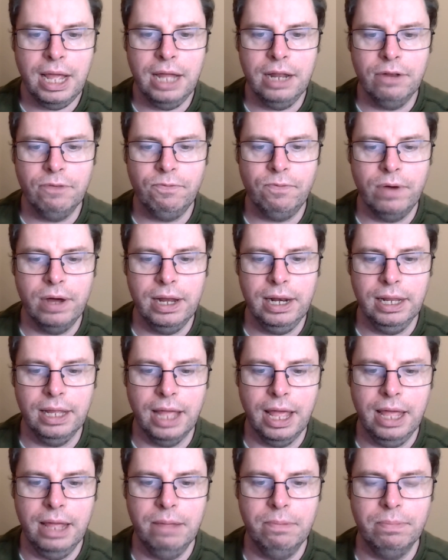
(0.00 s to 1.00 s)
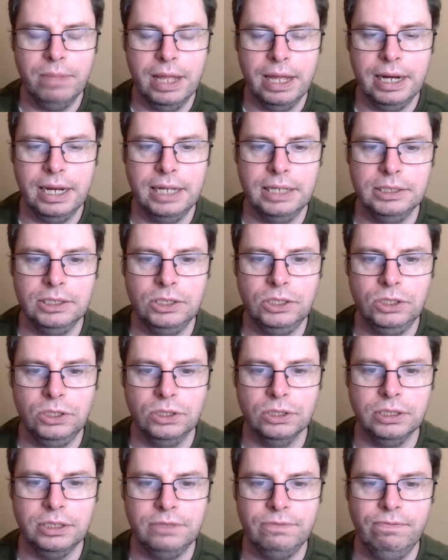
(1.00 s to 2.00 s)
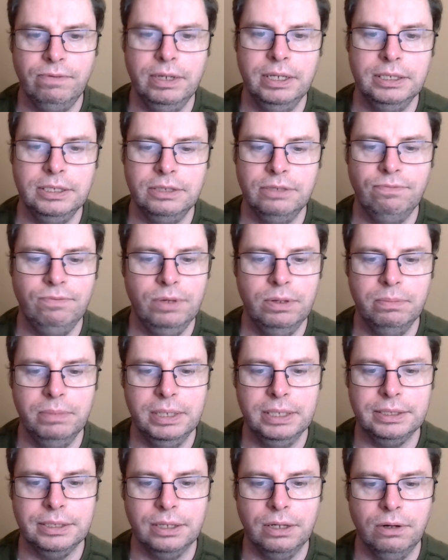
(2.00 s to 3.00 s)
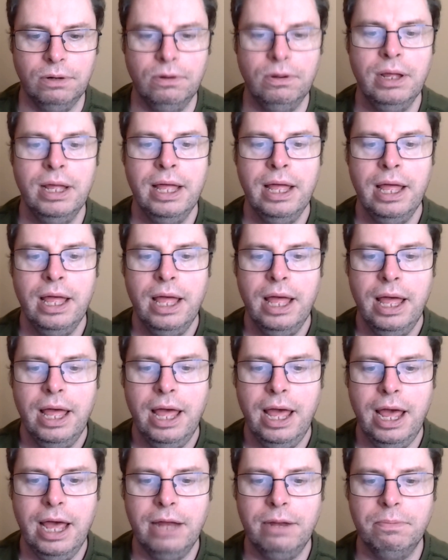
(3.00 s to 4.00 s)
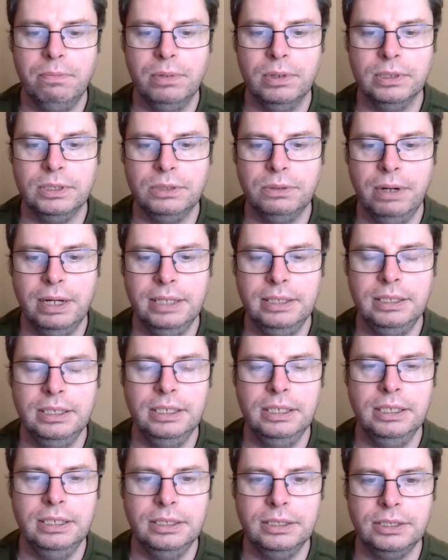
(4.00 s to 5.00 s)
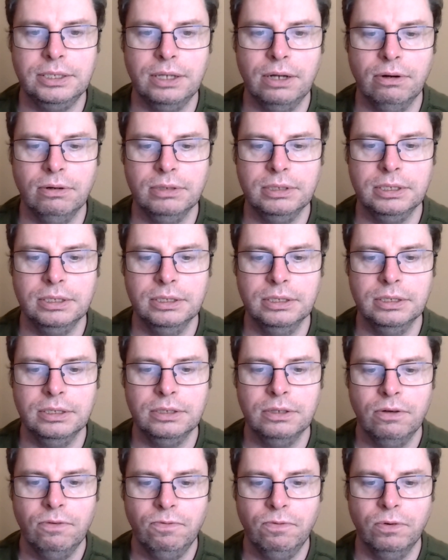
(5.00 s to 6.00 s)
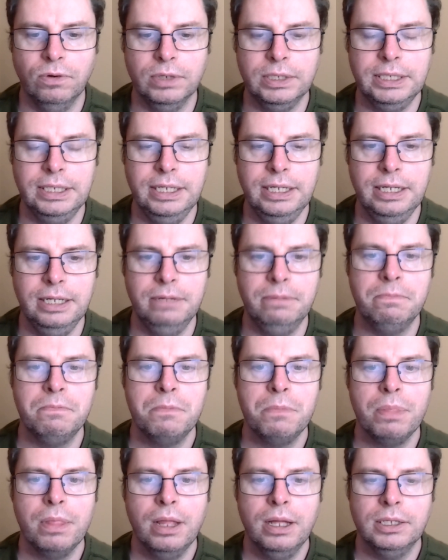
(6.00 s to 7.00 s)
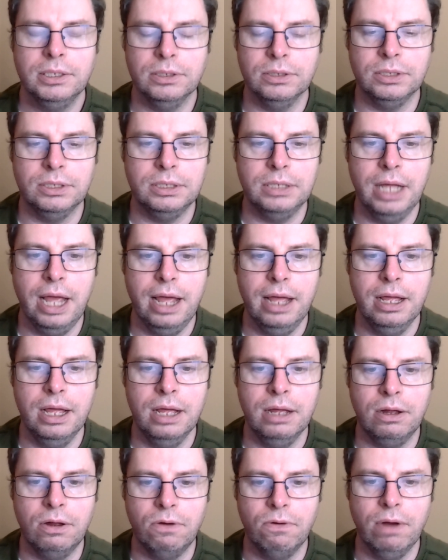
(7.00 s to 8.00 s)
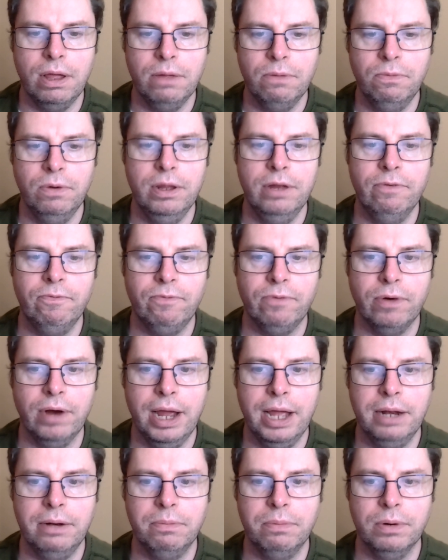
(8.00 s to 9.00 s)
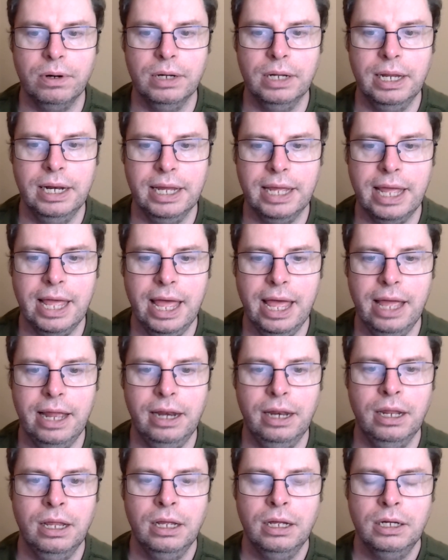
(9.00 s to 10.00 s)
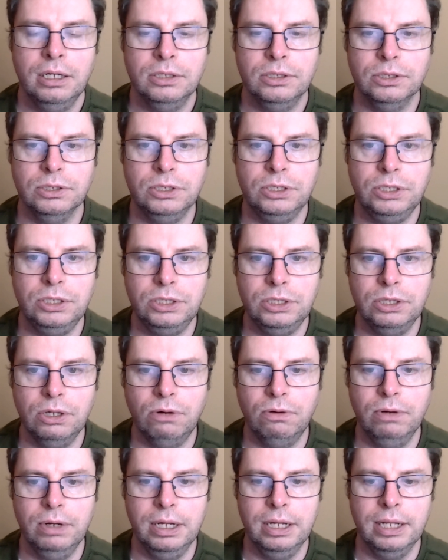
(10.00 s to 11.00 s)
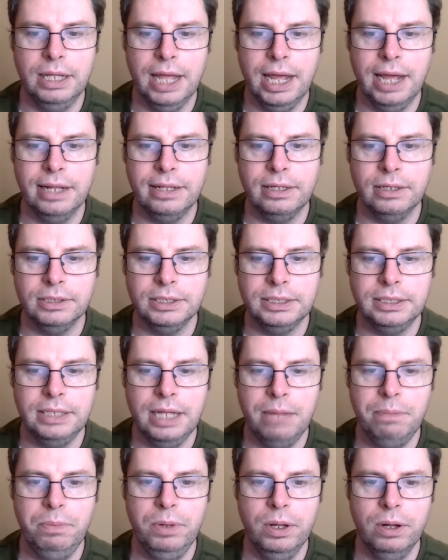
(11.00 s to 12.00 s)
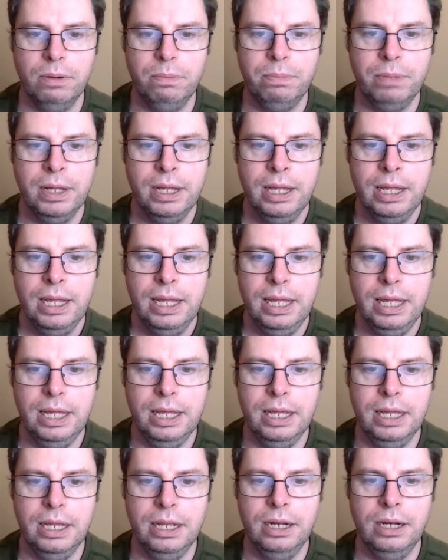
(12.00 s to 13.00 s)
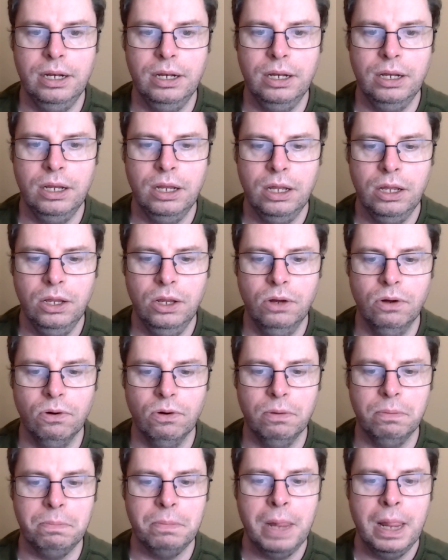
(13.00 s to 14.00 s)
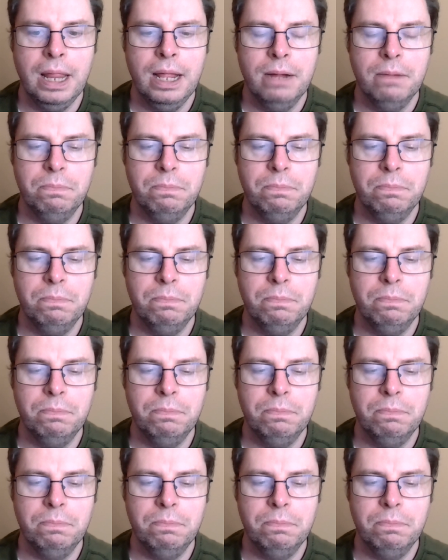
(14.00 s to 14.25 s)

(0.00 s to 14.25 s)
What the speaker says: And the final game that has just finished a few minutes ago, Edinburgh 20, Saracens 14. So a great win for Edinburgh, and again, just showing that they're stepping up in Europe.